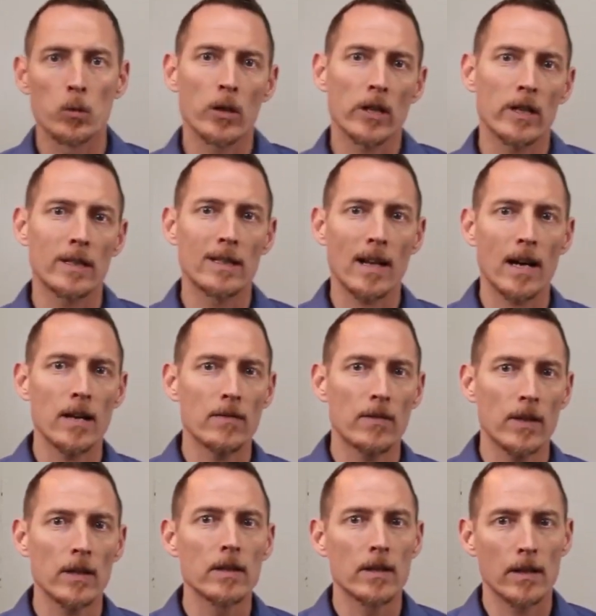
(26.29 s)
We're going to
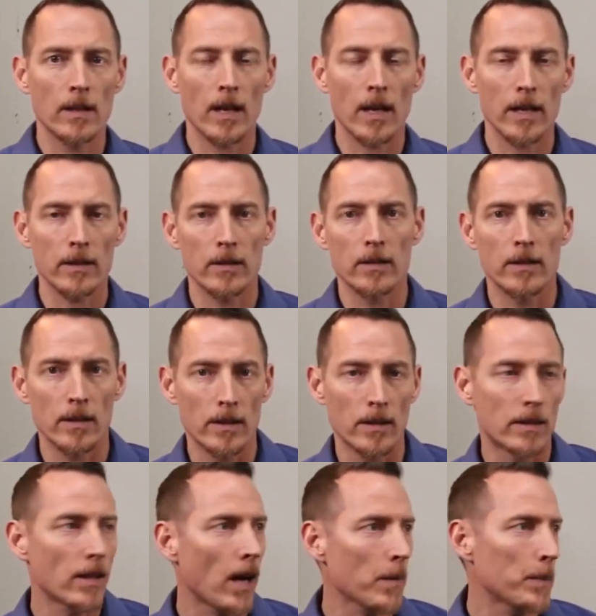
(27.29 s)
dive in tonight to, to
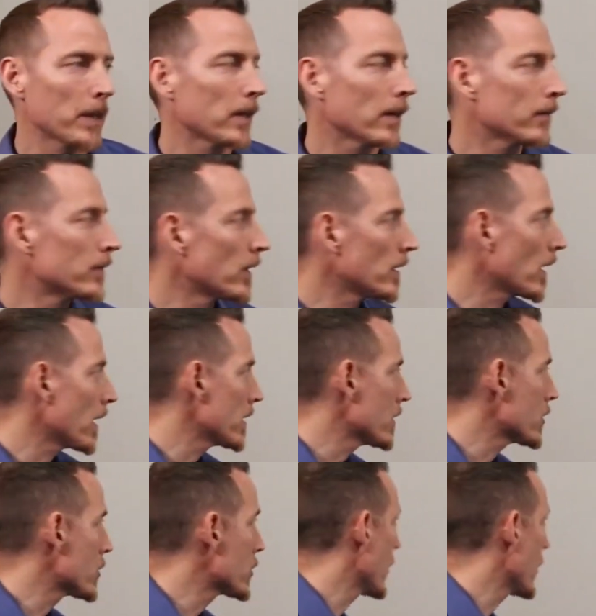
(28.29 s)
the topic of tonight's